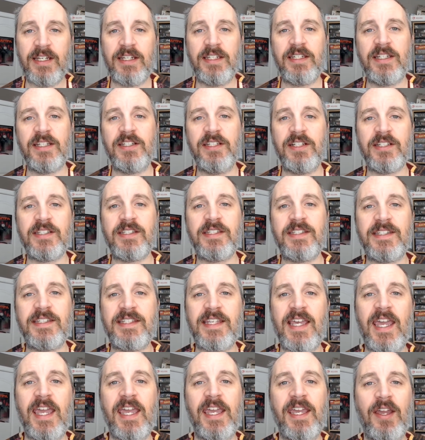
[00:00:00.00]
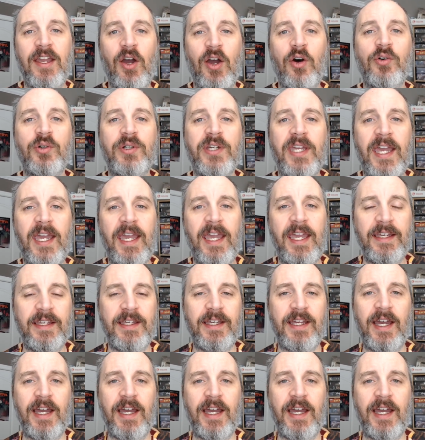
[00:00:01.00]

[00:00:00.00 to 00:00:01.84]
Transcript: to just say, okay,